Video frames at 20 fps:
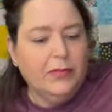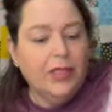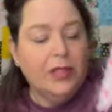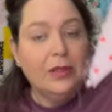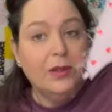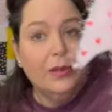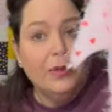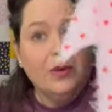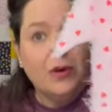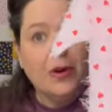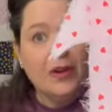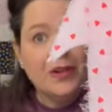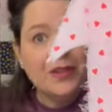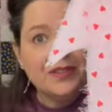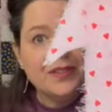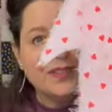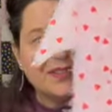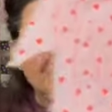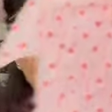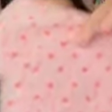Little
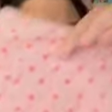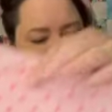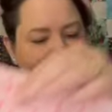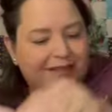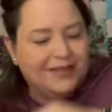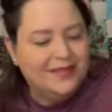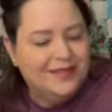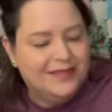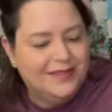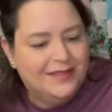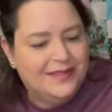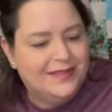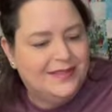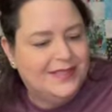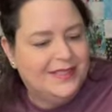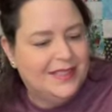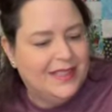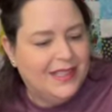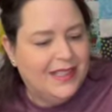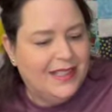hearts.
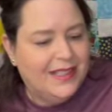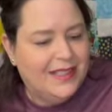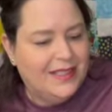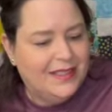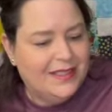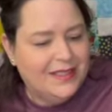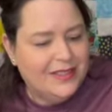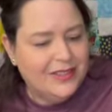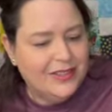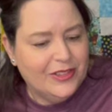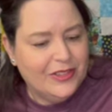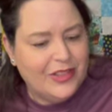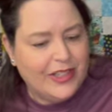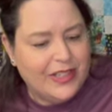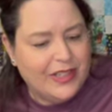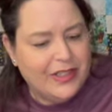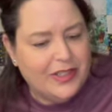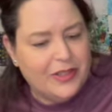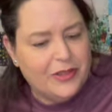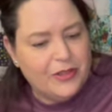This looks like
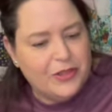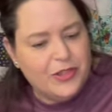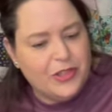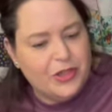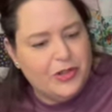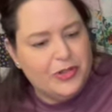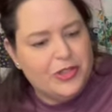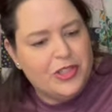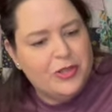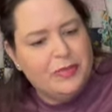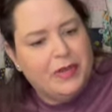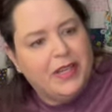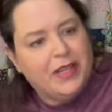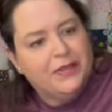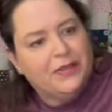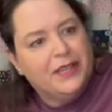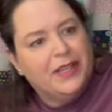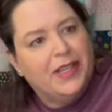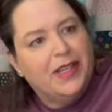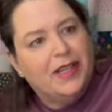another shirt she might
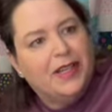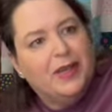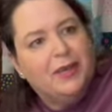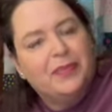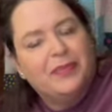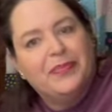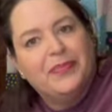have cut up.